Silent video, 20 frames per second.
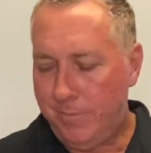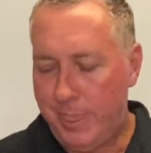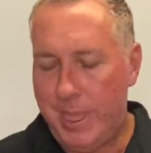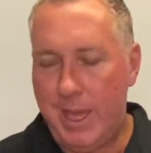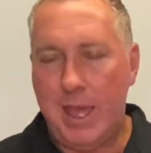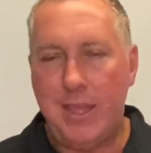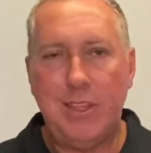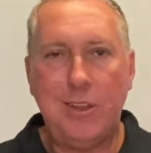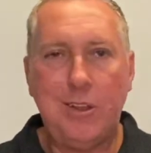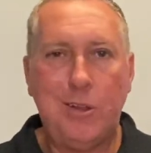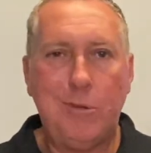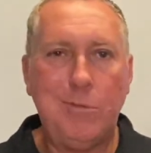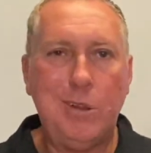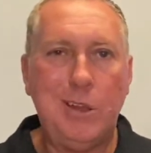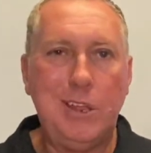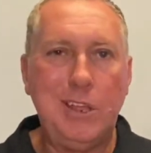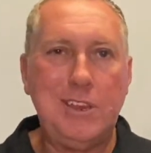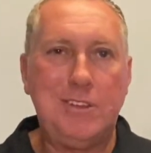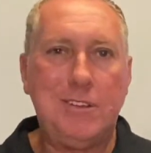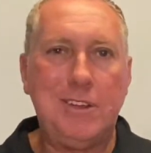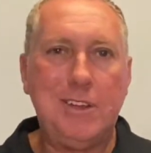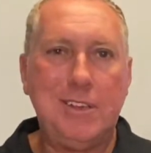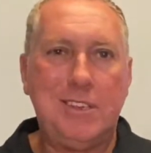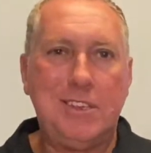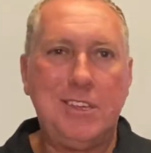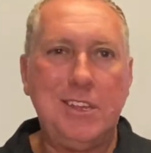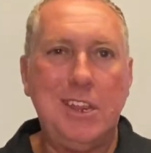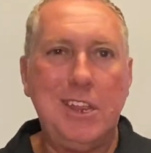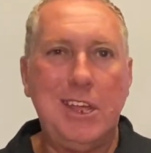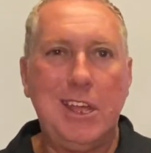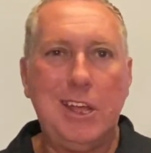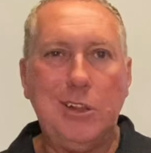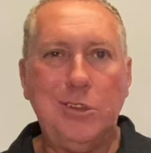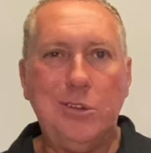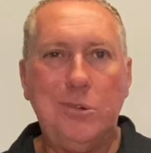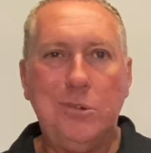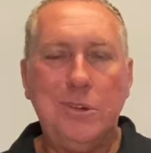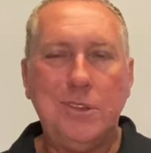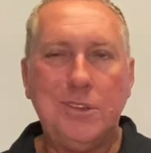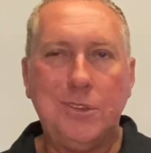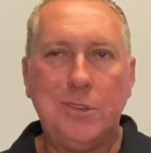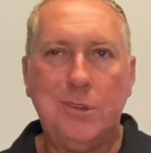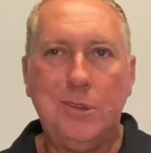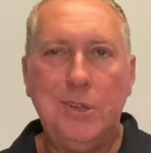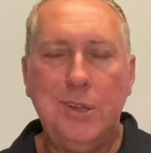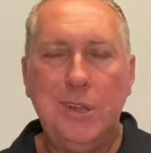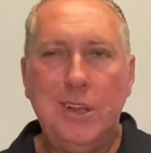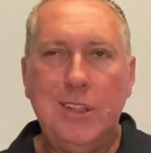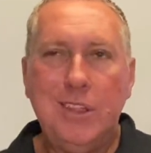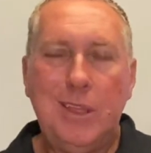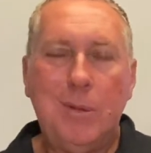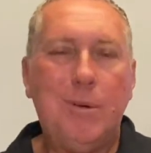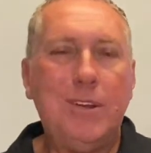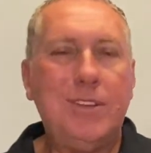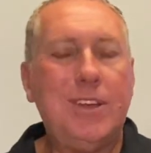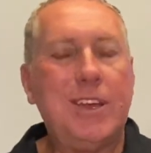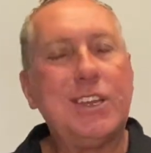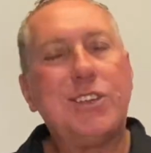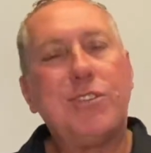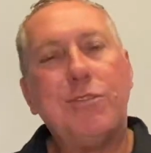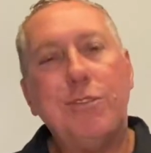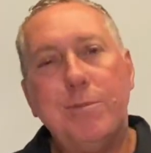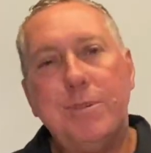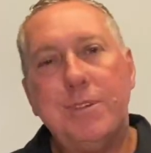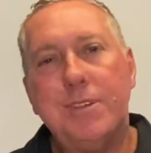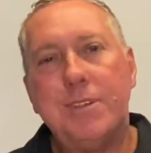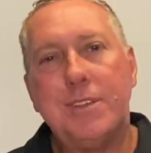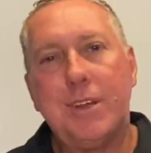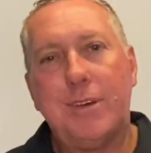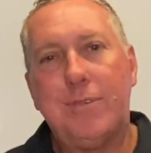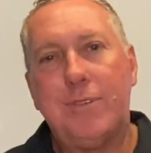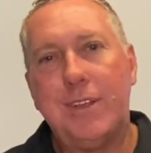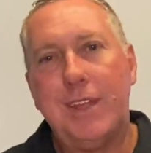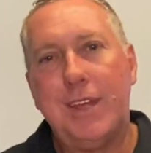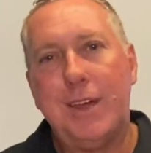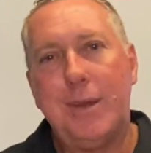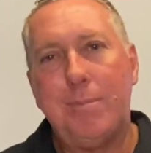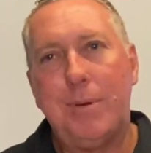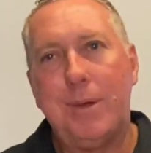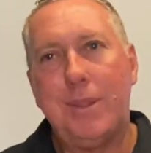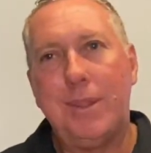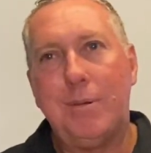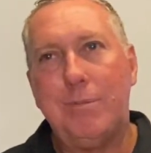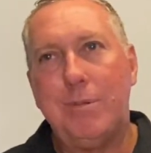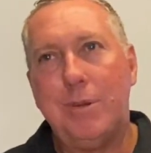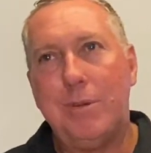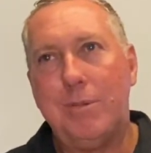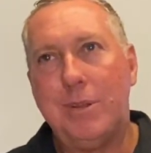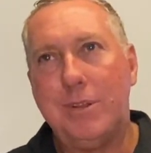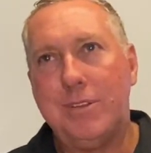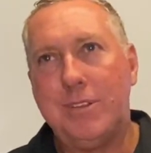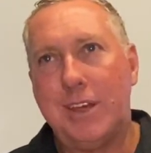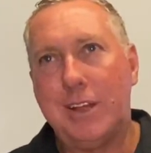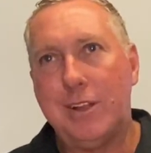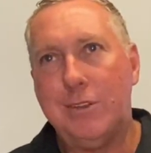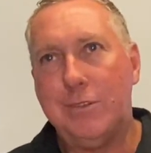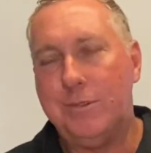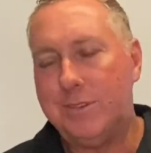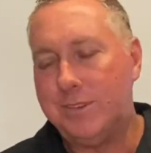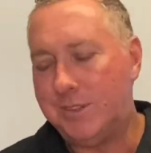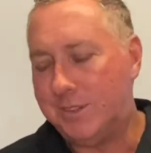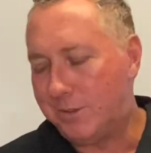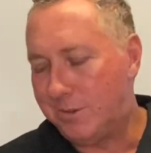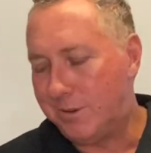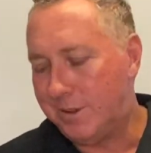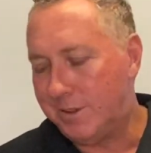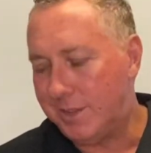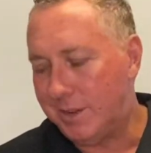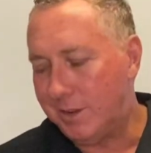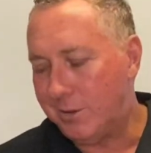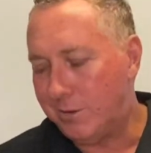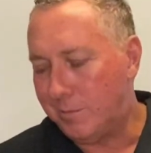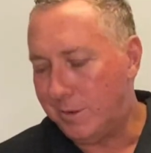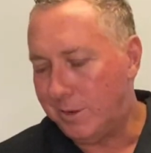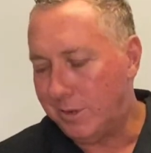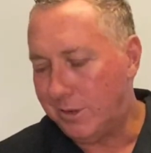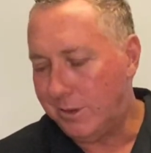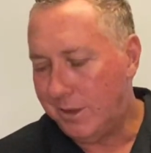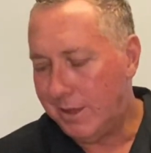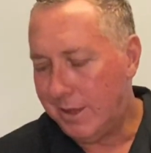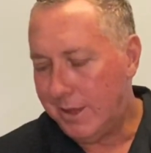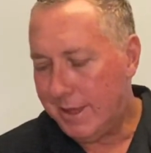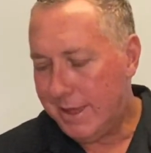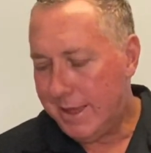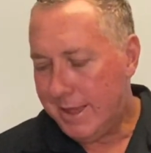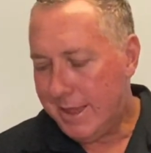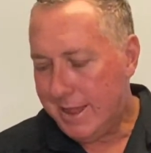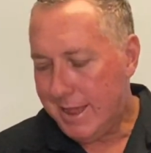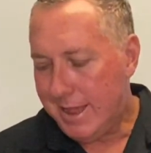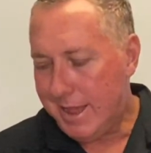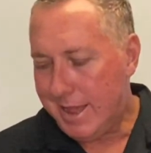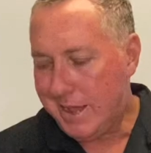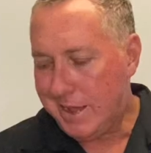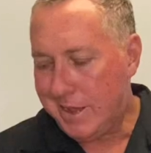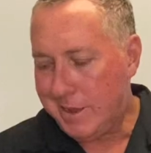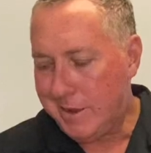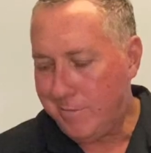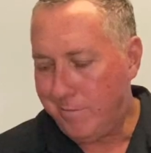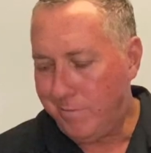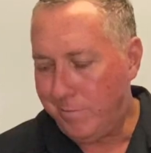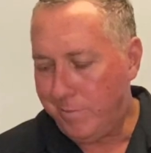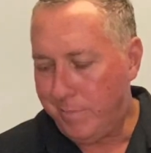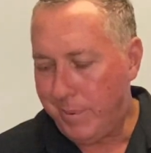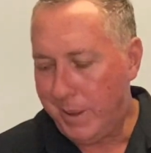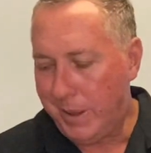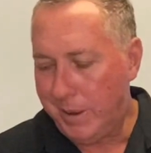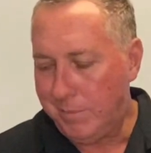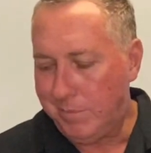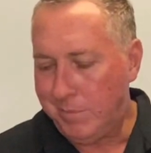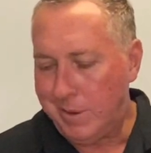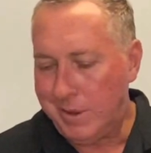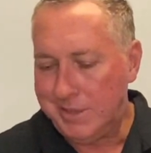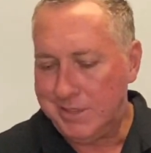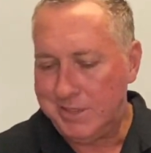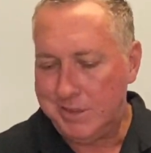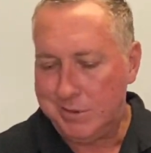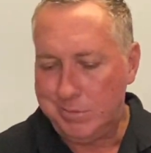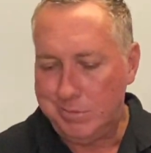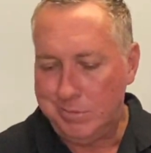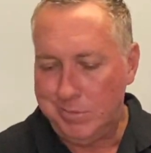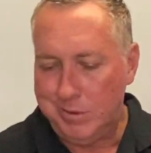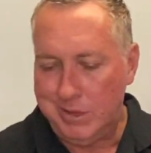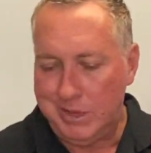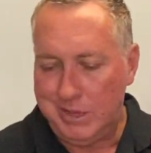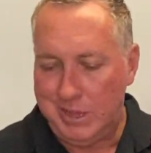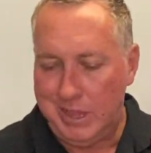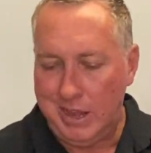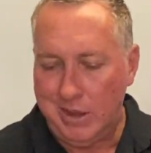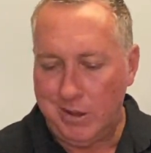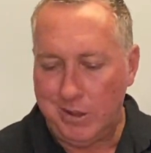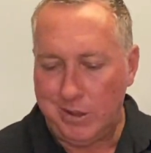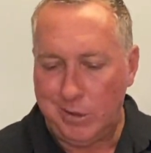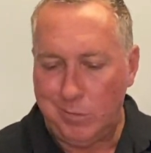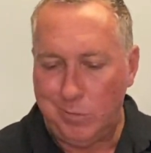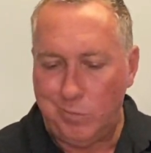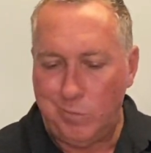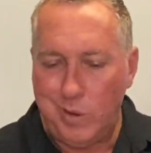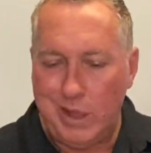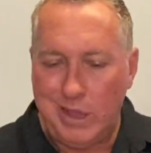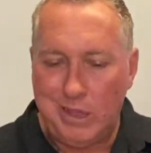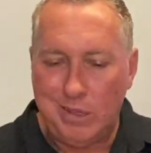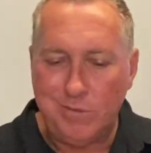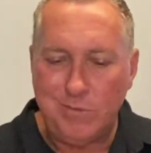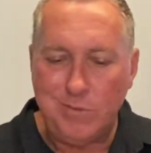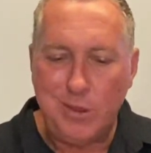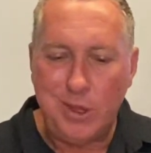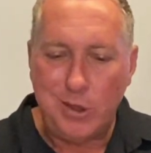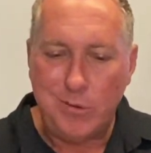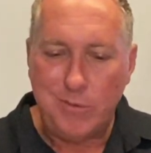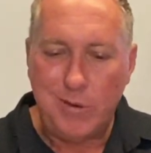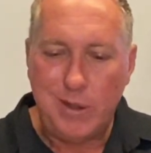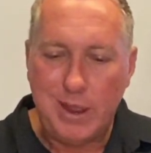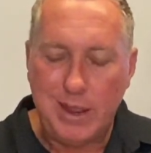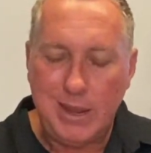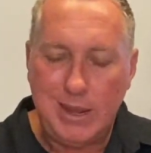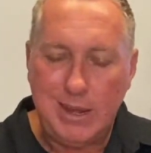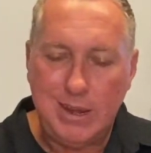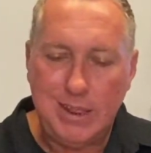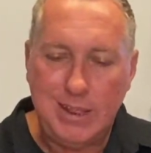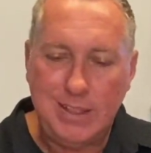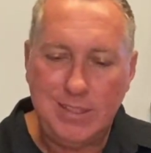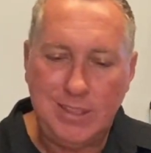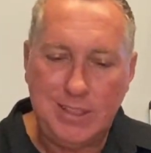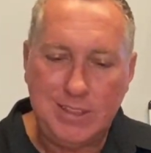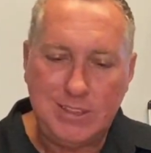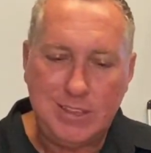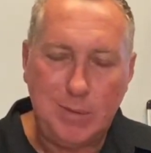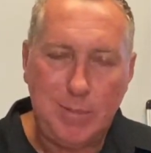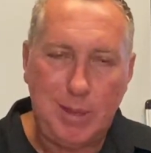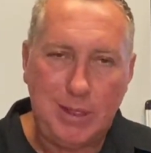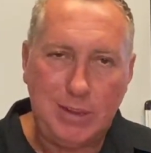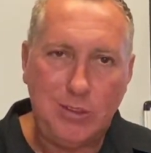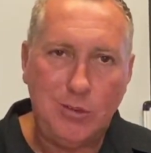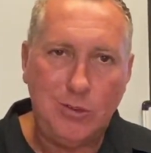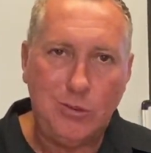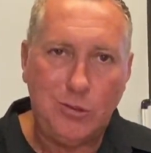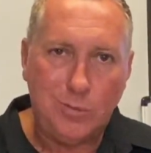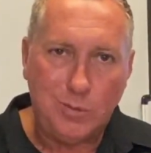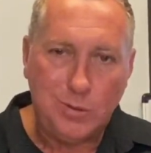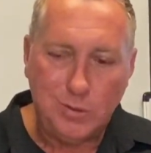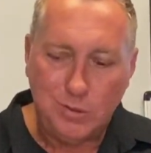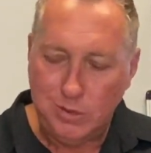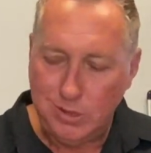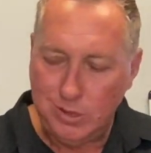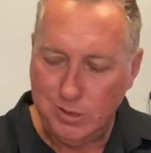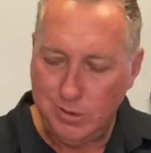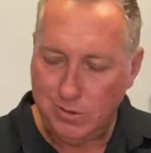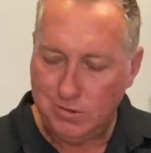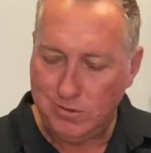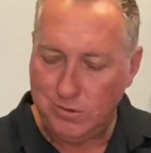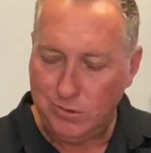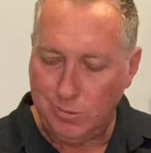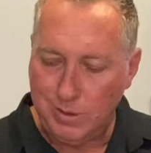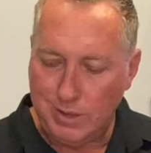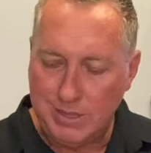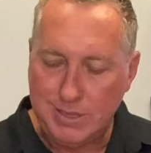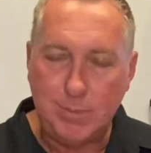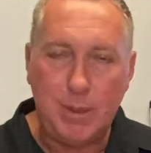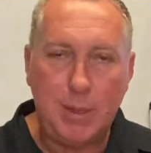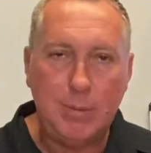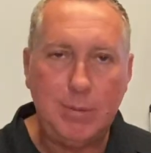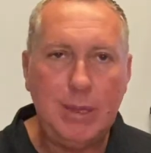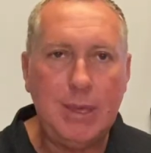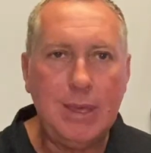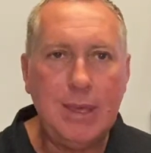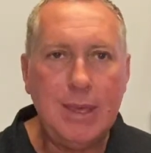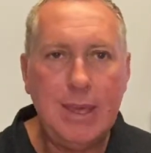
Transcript: and they're not really interested in our lures, or they might take shrimps and stuff like that, but they won't really take lures as good as they normally do. But once we get like a week of no rain and things go back to normal, or 2 weeks maybe,